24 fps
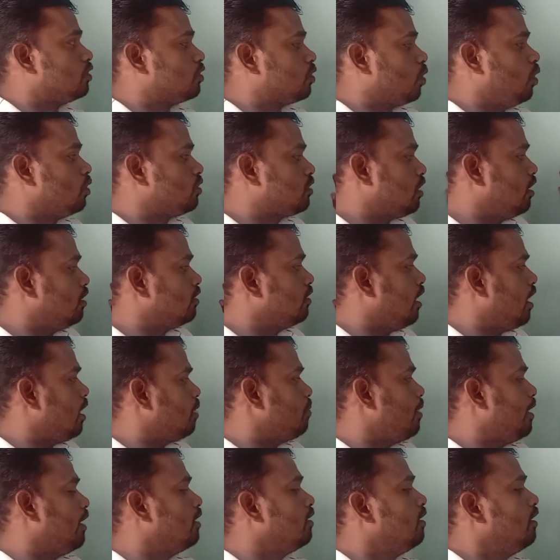So
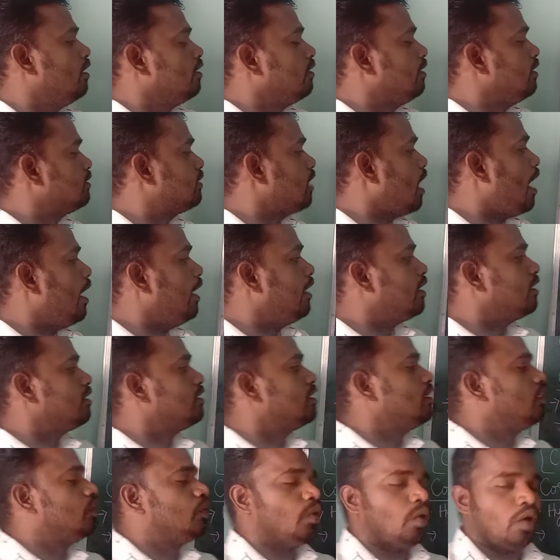thereby this
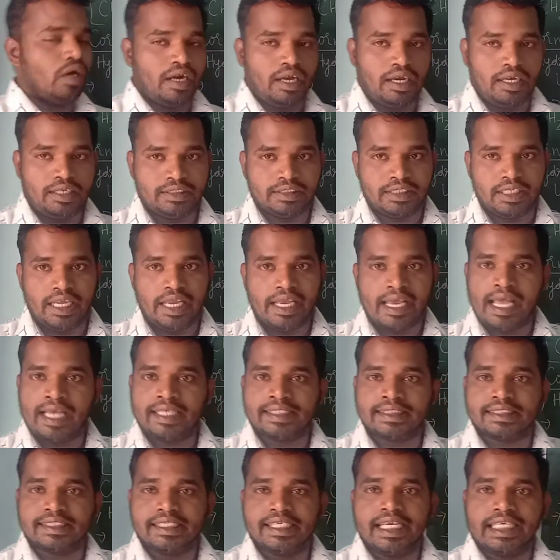hydrogen donors,
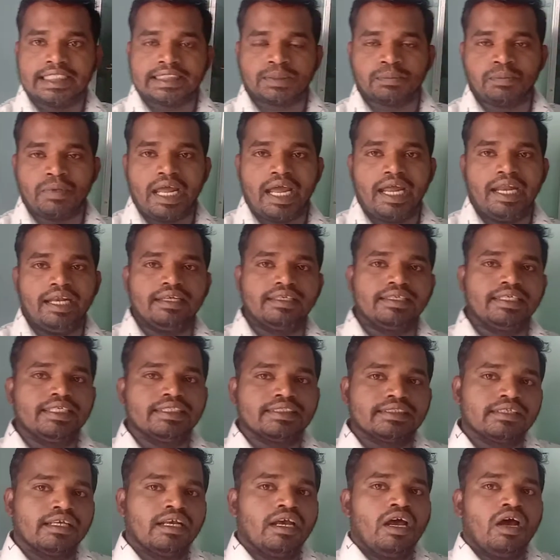as he explained,
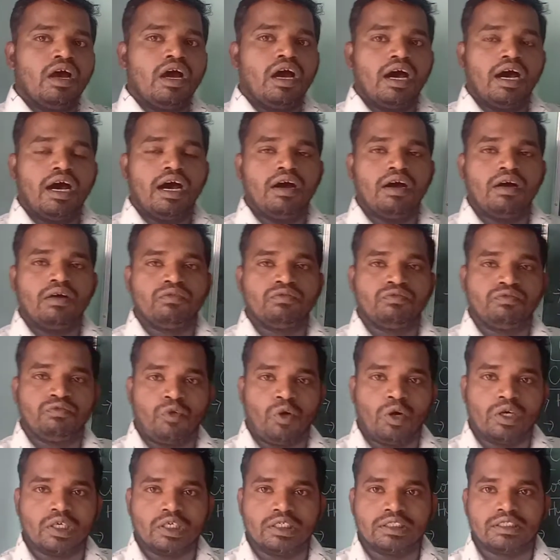this
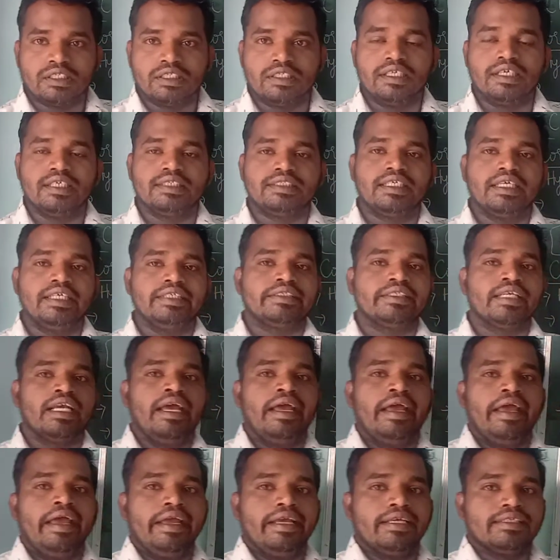photosynthesis
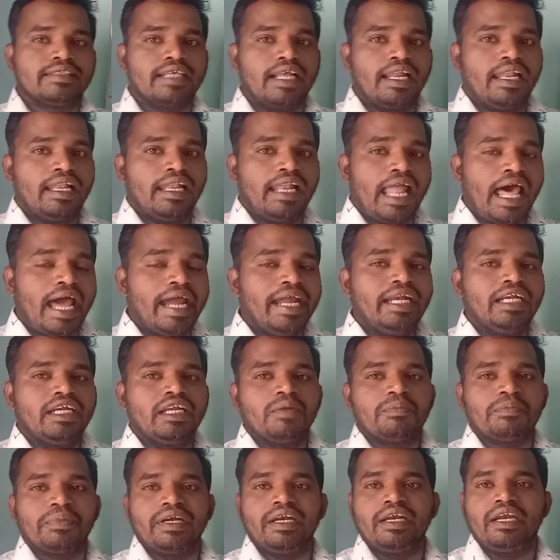is a light
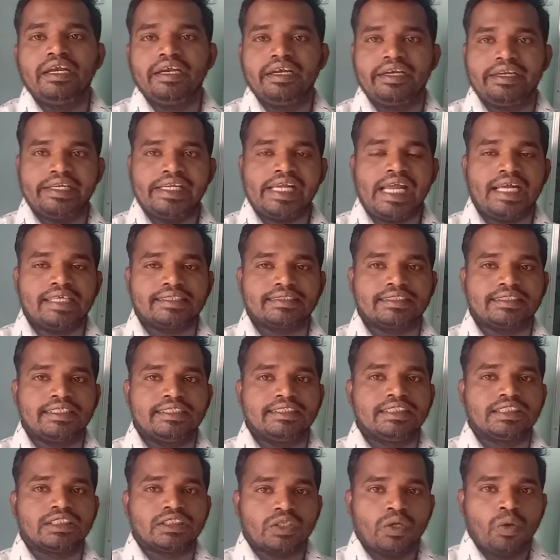dependent
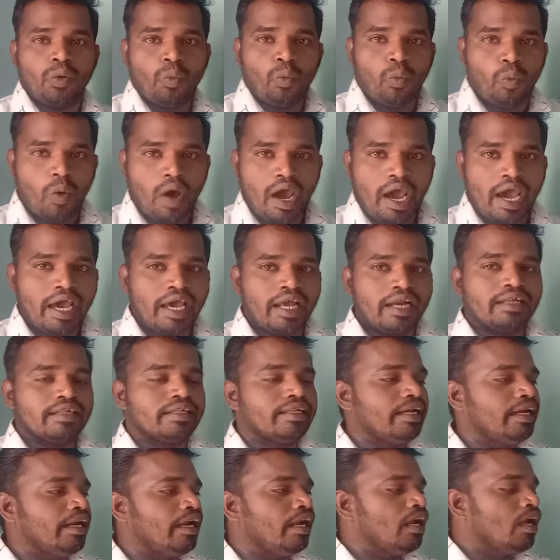reactions where
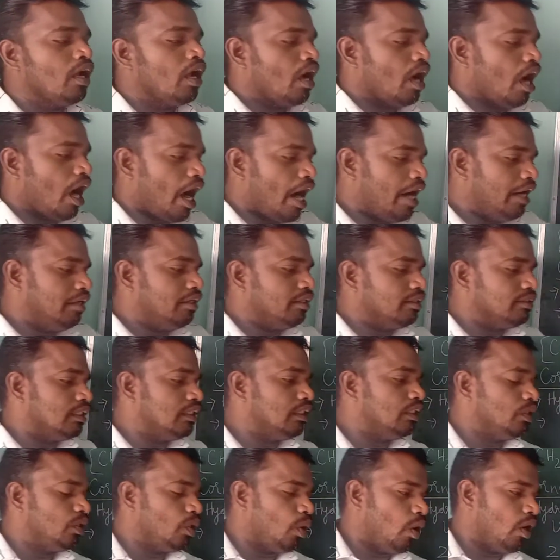the
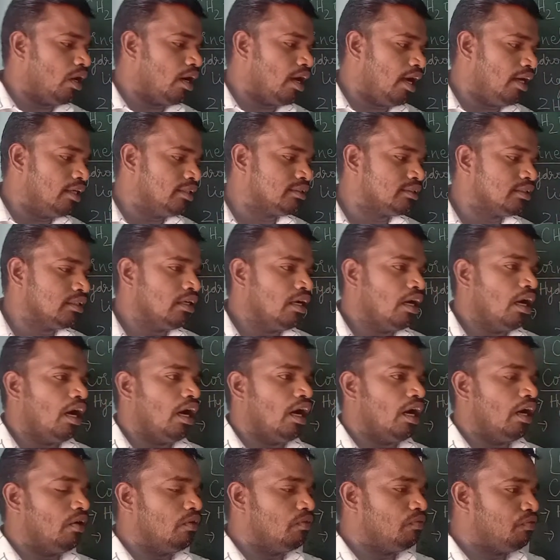hydrogen donors
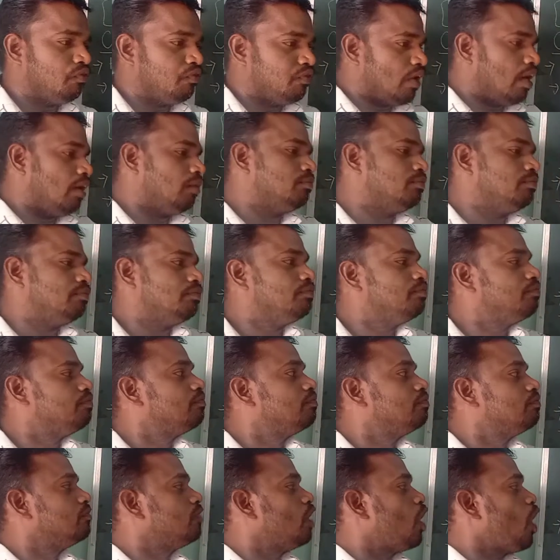are from
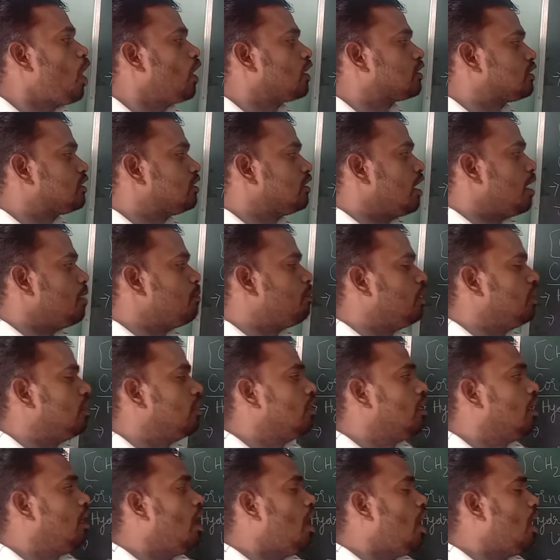the
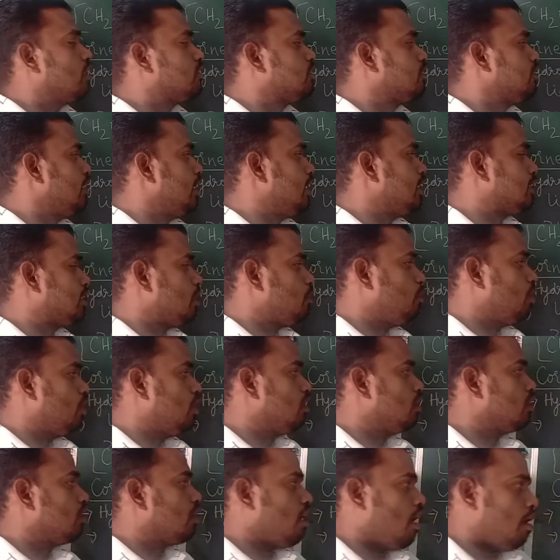
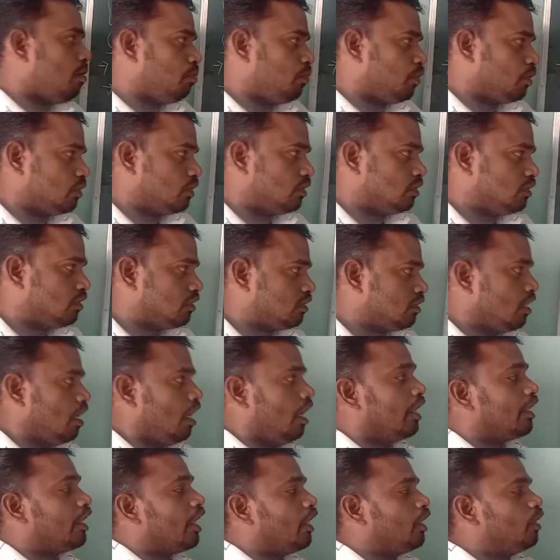oxidizable compounds,
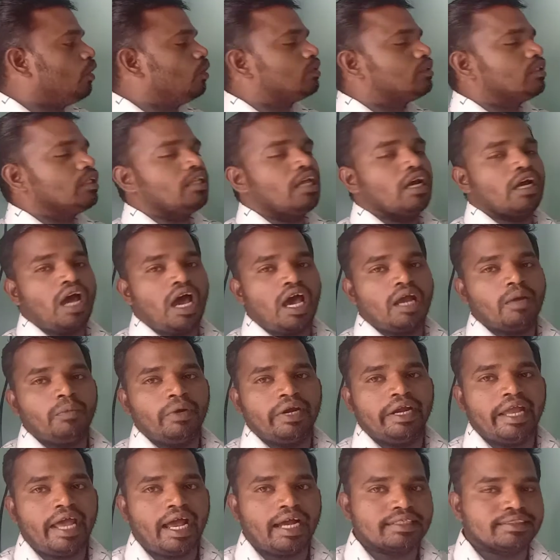reduce the carbon
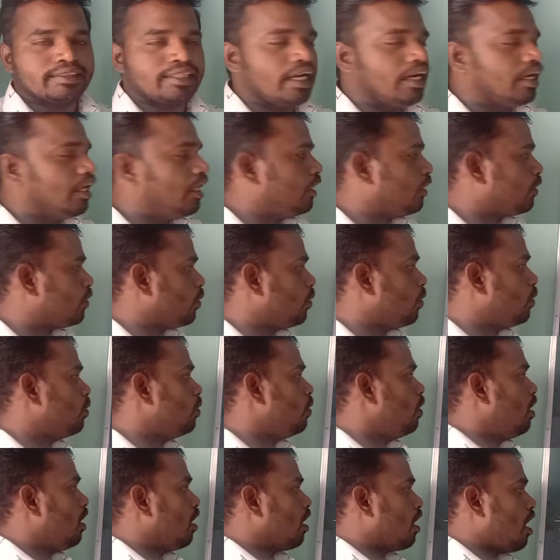dioxide into
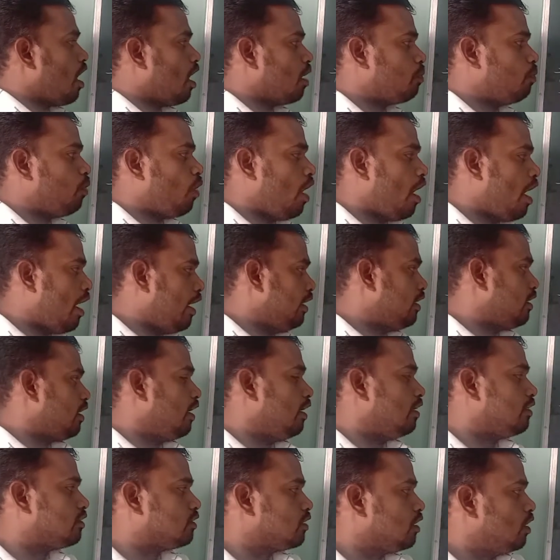
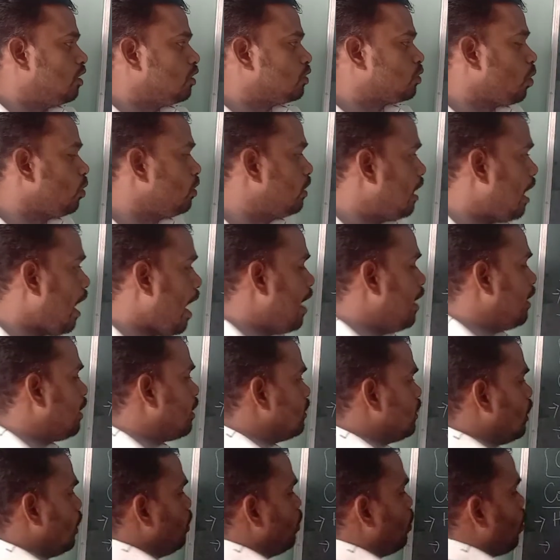carbohydrates. So the
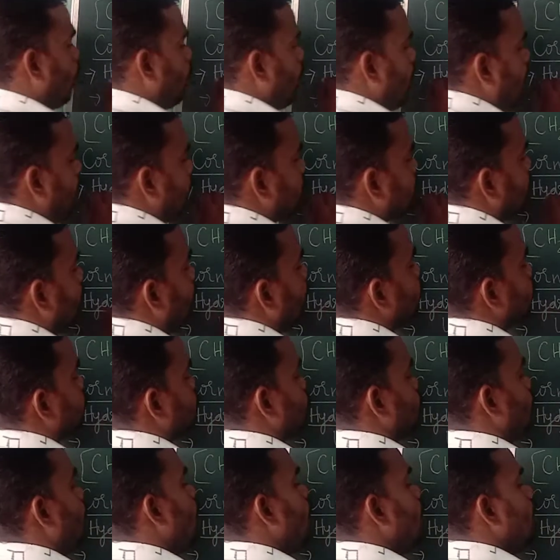hydrogen donor
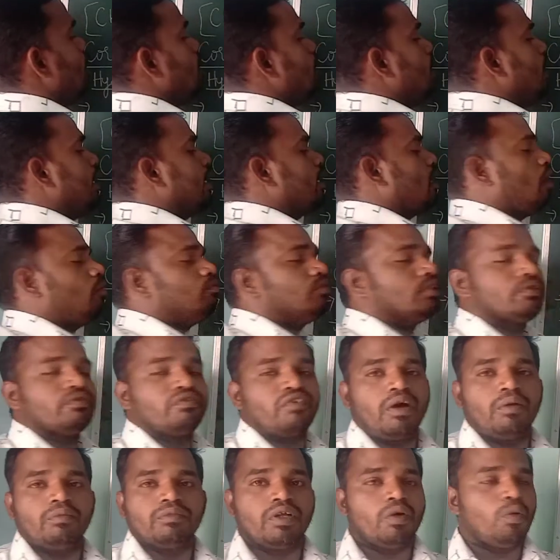solely comes
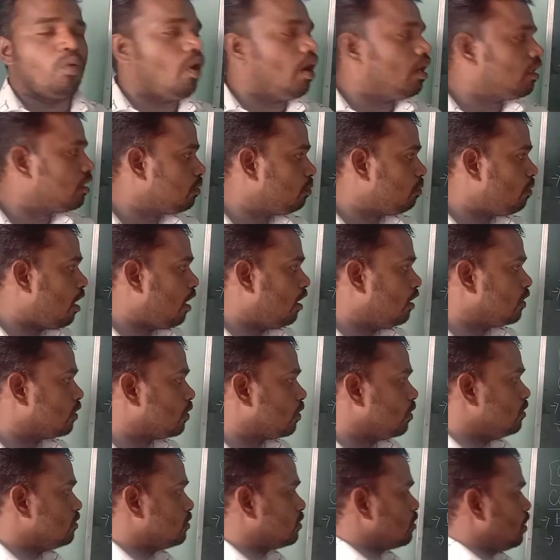from the water
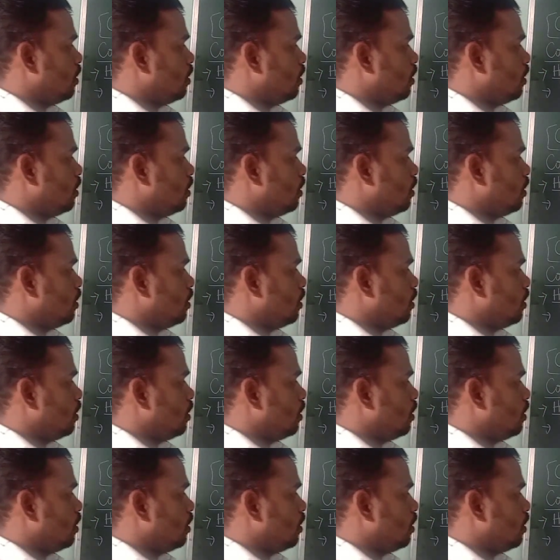molecules.